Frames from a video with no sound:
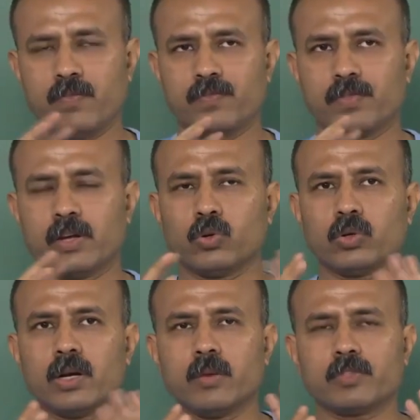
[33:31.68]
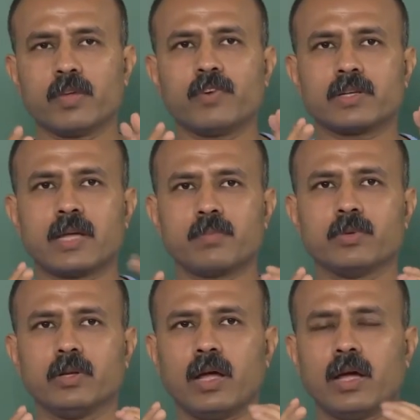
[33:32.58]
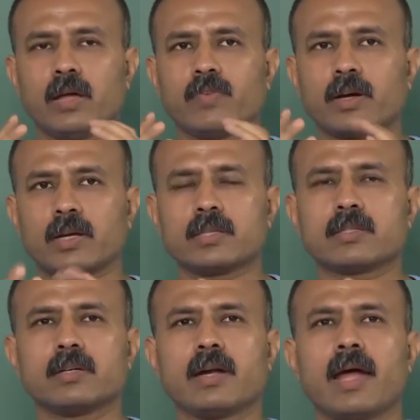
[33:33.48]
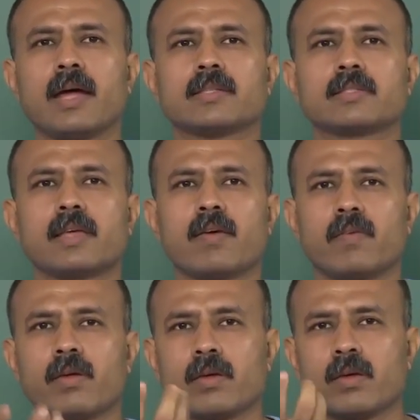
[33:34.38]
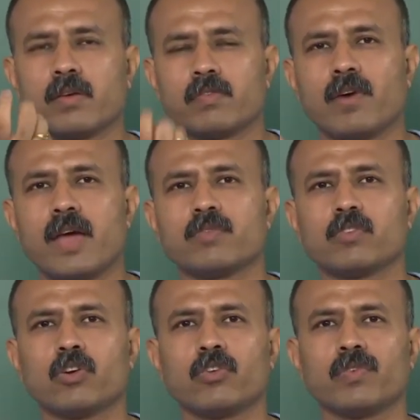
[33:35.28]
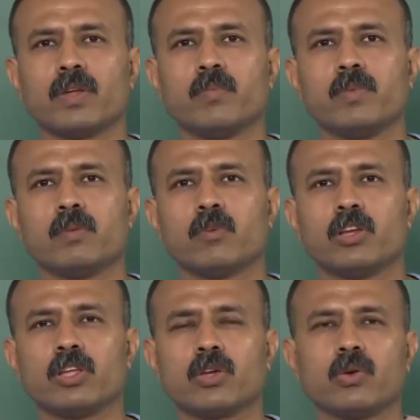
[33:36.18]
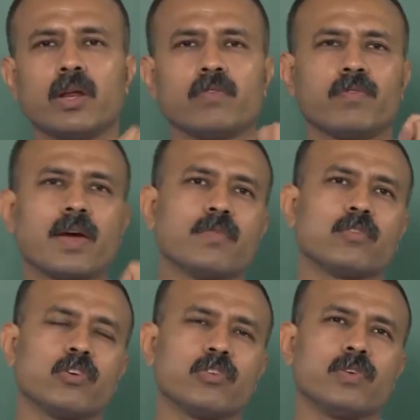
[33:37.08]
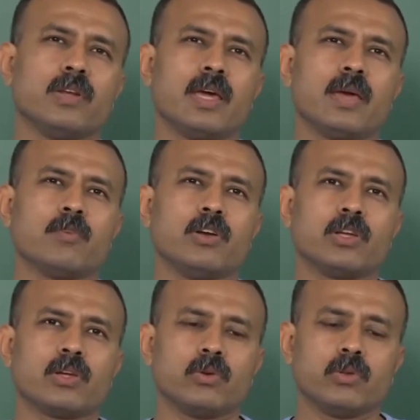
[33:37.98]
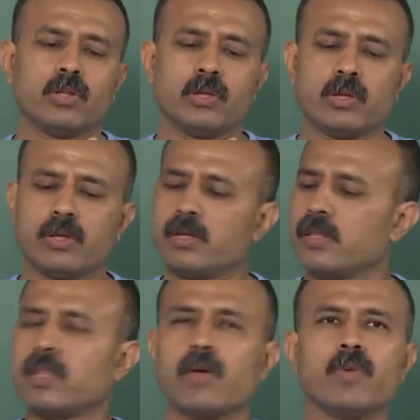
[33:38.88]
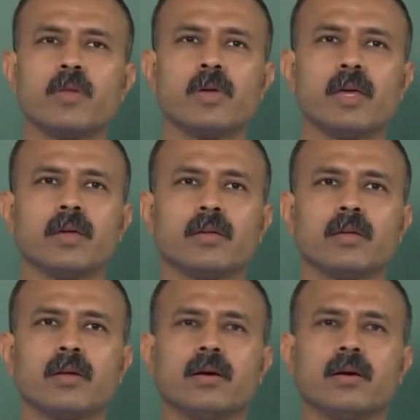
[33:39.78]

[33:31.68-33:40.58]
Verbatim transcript: if the total number, say for example, if a cluster has say 5 chlorophyll B molecule and 5 chlorophyll A molecule, they will be